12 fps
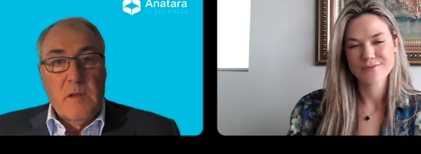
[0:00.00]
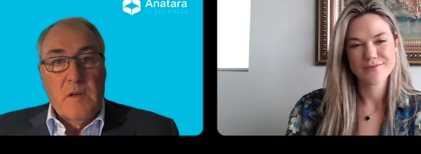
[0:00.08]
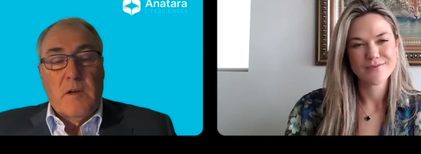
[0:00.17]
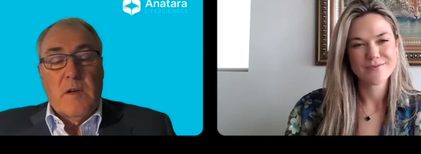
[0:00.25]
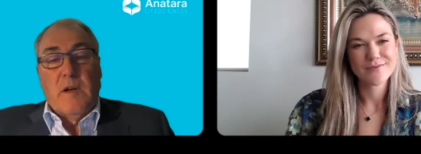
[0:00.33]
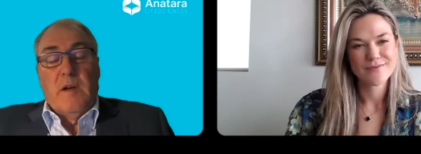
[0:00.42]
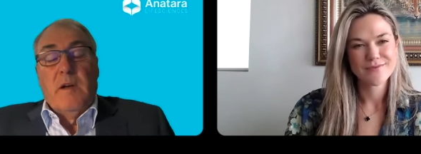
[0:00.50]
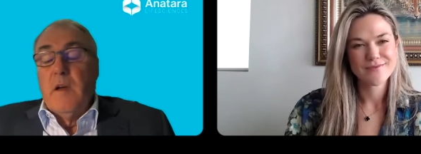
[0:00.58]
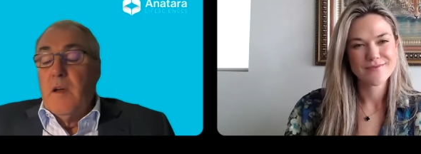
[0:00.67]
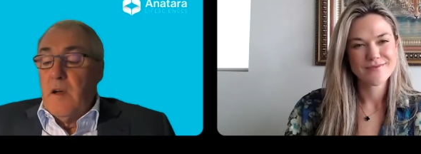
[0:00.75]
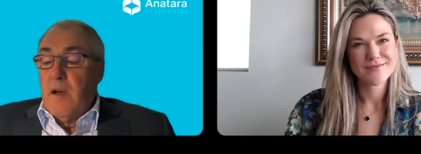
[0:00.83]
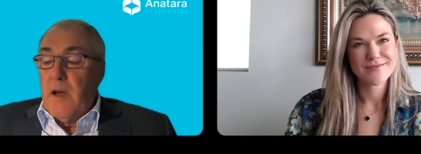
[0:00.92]
Speaker 1: Okay.
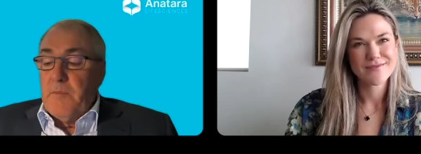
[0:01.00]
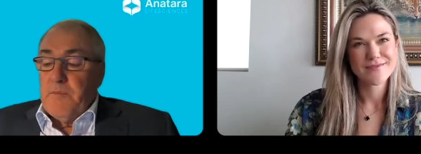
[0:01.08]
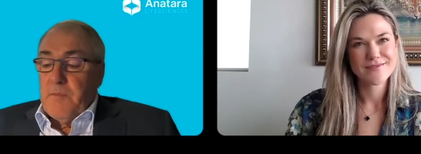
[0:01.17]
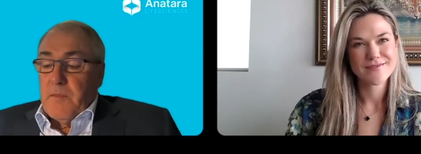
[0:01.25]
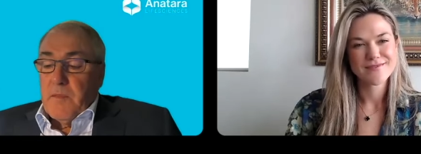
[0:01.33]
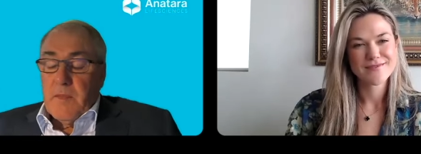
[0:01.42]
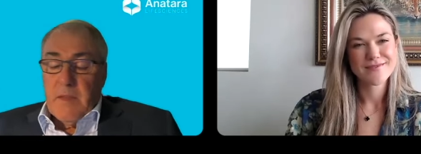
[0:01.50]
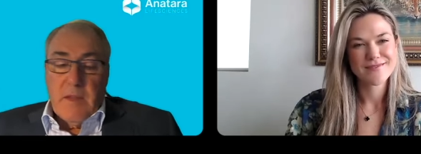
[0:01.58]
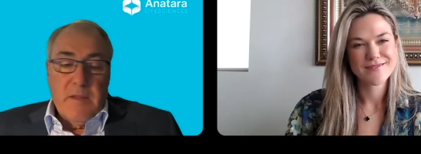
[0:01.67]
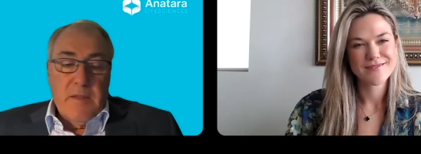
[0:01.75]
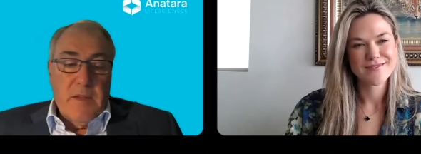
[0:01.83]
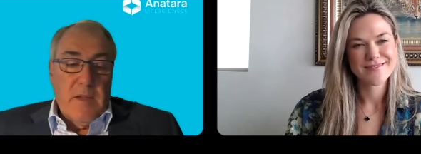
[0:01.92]
Um,
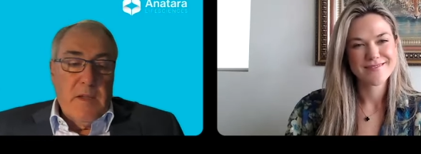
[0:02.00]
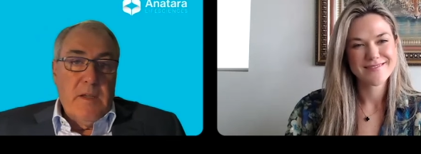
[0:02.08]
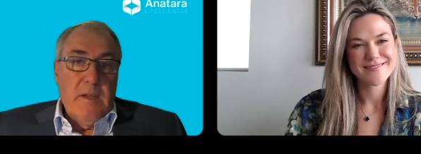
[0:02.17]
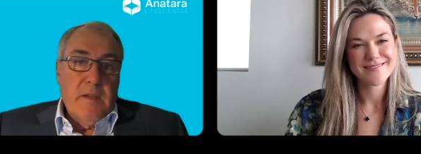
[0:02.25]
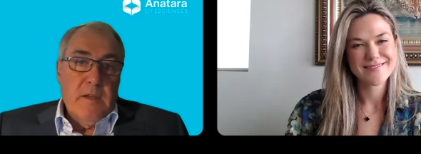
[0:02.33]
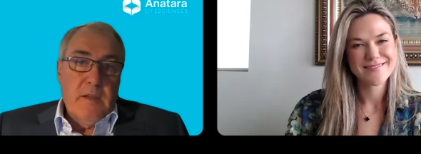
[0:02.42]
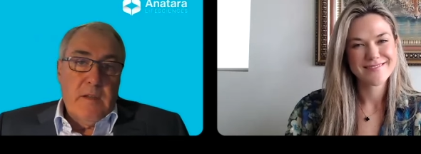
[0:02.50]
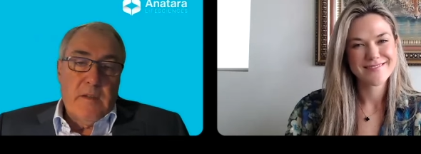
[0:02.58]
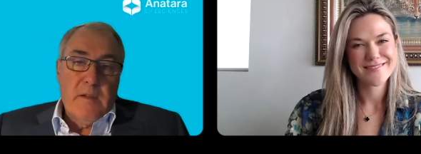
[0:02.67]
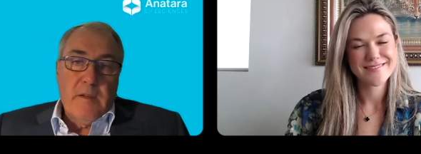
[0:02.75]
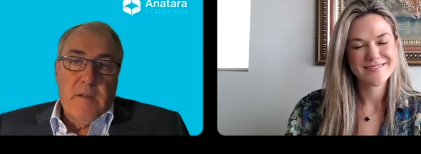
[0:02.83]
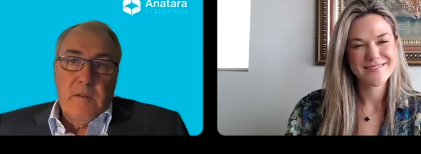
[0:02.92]
the
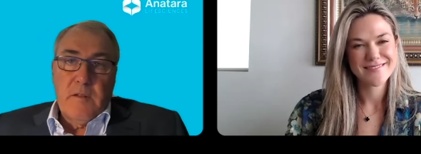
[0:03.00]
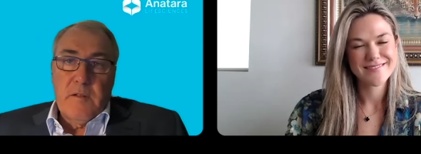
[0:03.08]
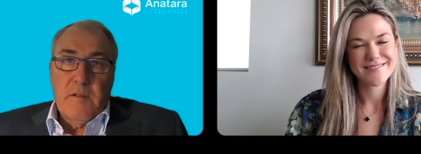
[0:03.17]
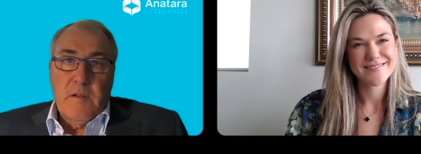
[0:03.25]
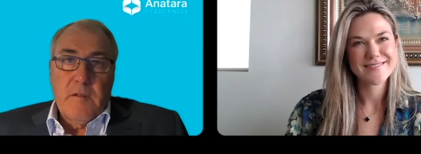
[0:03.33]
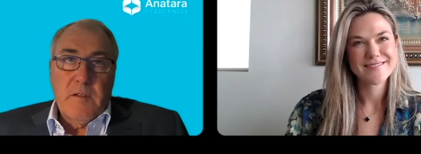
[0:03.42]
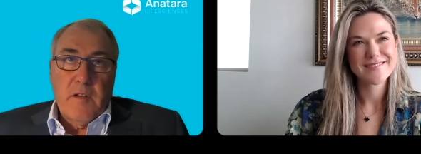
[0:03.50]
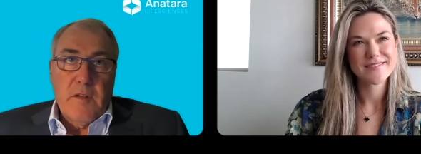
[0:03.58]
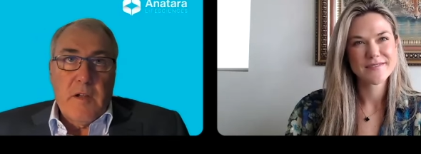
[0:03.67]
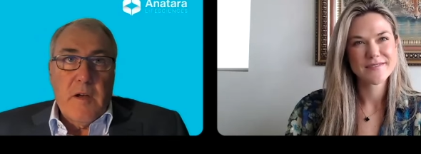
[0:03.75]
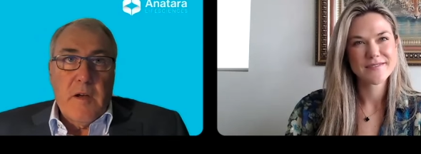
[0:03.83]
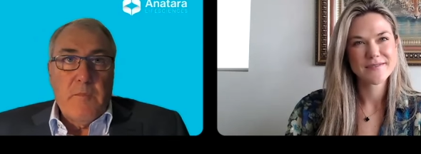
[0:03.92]
so so
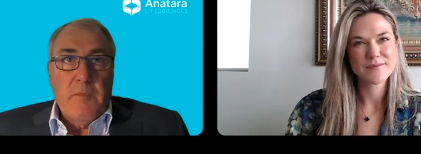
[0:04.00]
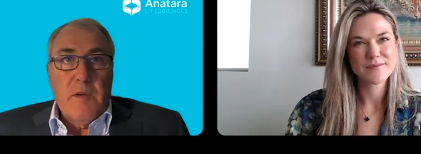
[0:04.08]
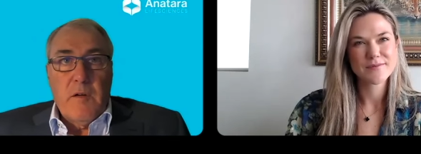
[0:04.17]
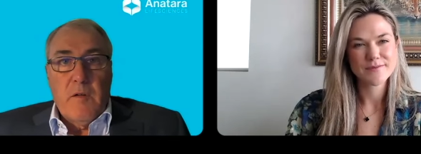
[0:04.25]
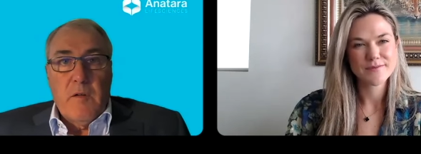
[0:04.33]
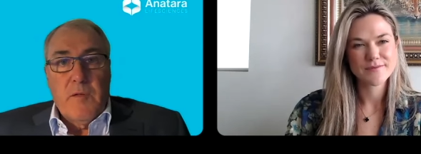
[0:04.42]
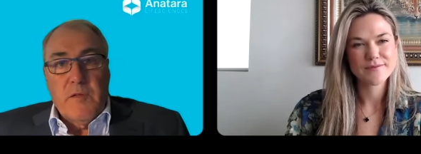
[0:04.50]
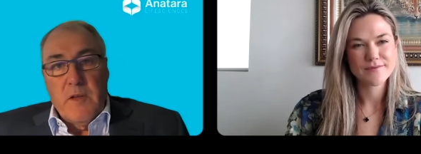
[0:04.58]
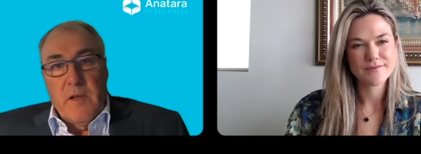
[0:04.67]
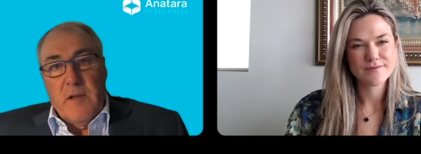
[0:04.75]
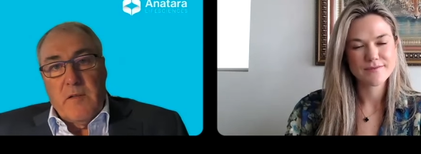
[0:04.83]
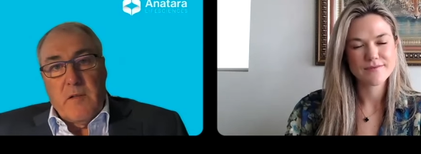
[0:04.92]
the company
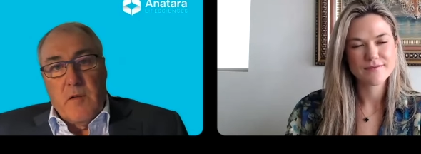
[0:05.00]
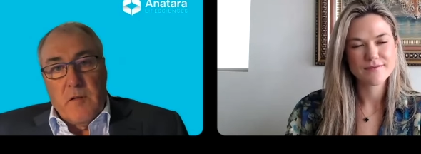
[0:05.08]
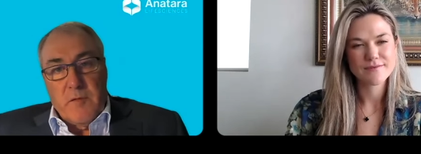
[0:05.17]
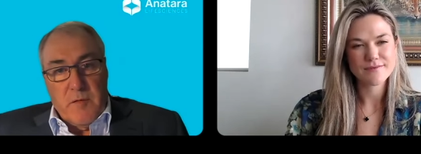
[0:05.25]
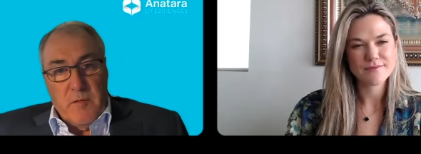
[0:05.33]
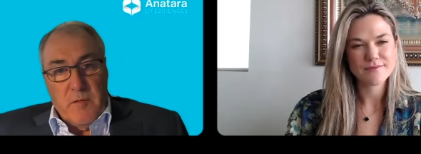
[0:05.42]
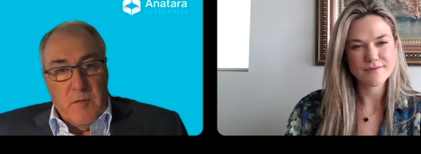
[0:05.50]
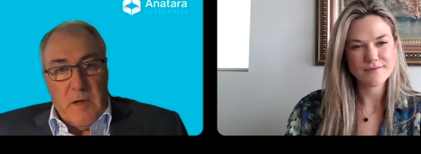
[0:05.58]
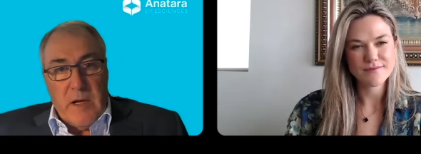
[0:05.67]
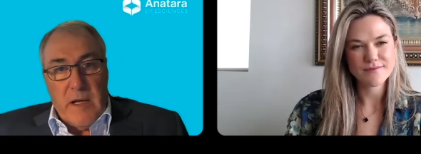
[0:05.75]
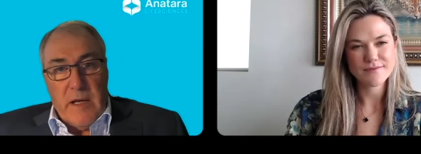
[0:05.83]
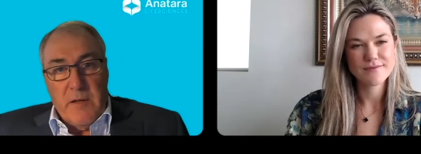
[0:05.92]
obviously has gone through
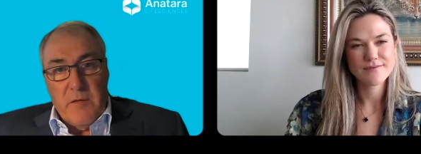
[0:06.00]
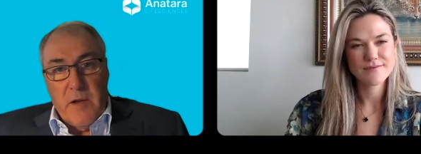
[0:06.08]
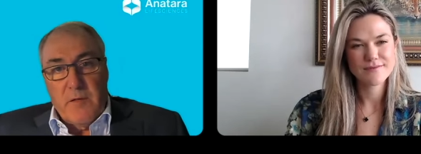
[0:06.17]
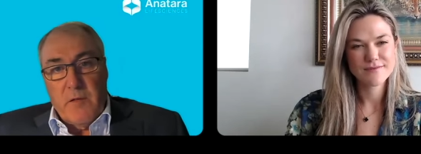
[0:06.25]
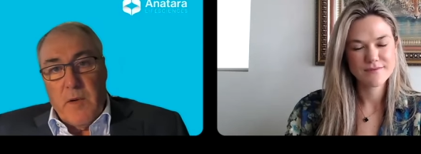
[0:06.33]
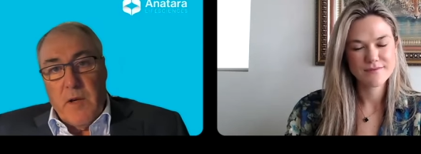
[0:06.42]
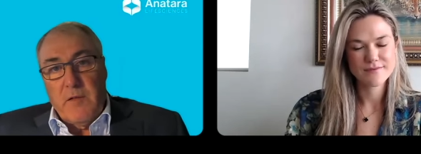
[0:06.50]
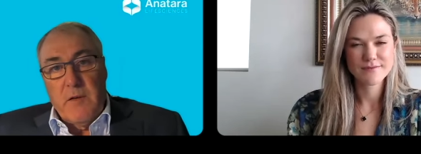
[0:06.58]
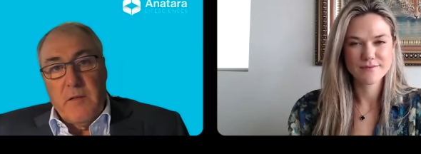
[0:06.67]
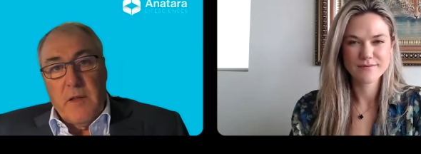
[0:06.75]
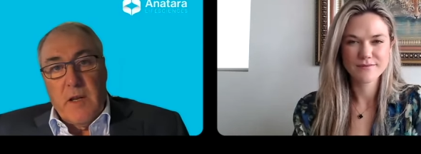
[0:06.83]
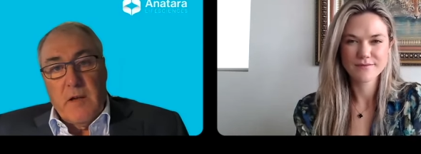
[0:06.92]
a transformation in
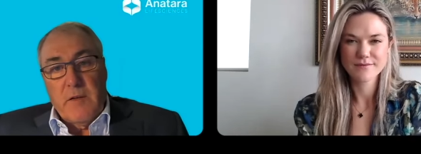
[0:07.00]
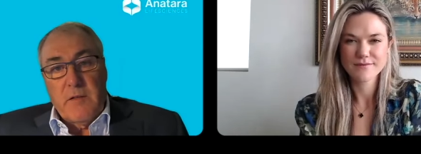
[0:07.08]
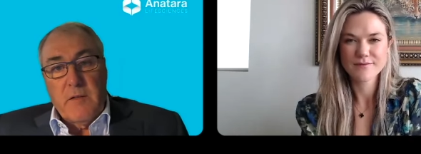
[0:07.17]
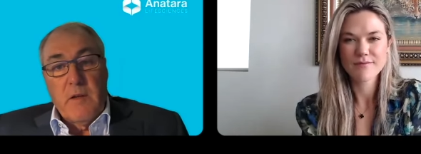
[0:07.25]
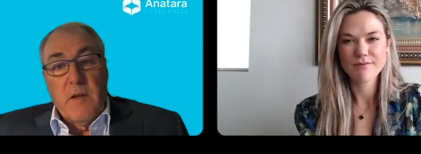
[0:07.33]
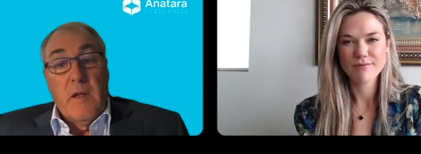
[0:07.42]
the last